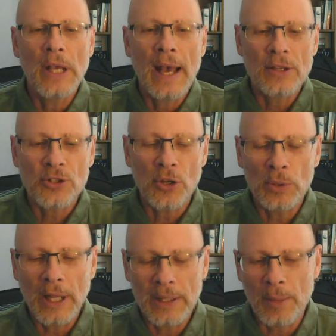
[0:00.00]
Yeah.
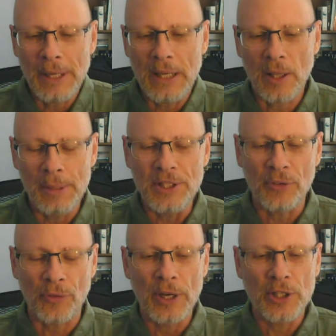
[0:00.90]
So let me
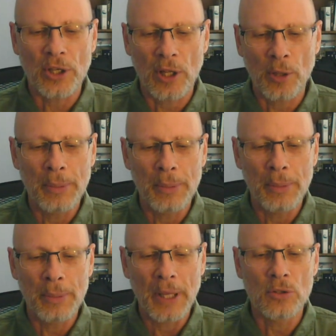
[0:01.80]
differentiate a little
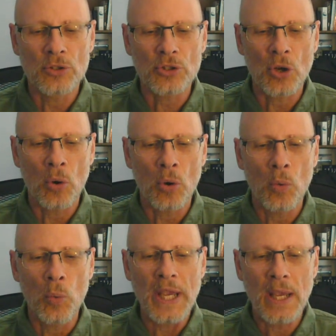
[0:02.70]
bit. So
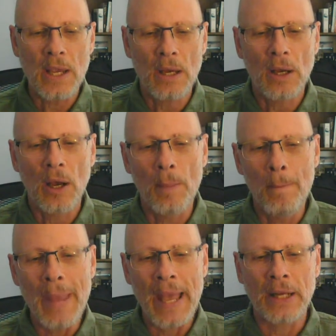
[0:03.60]
we
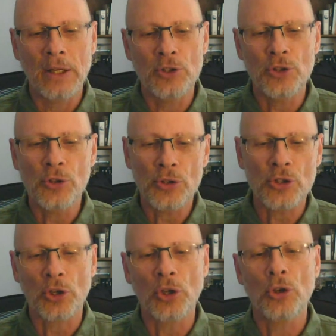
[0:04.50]
manage the
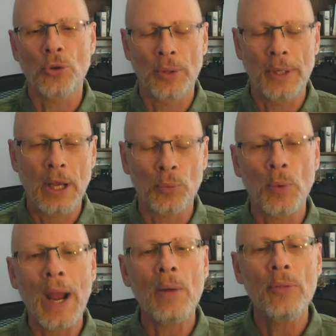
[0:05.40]
security
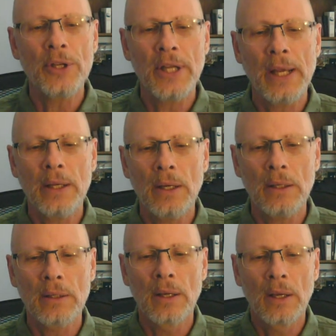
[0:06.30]
around the
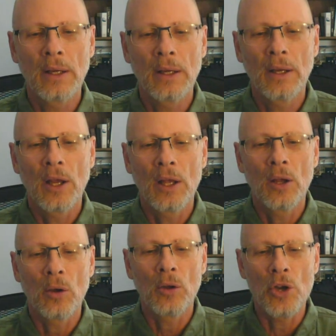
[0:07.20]
data,
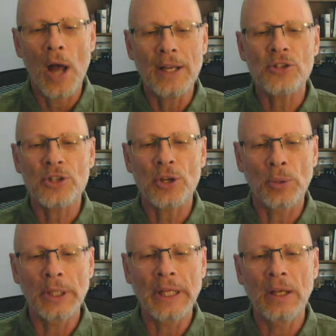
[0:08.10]
not
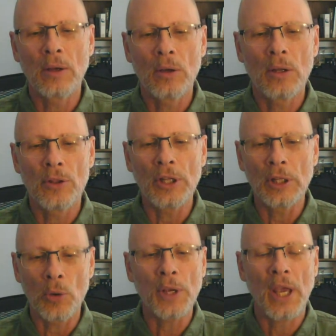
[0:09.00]
necessarily
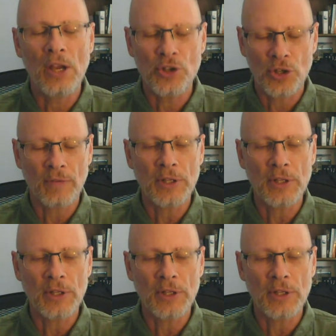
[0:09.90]
the location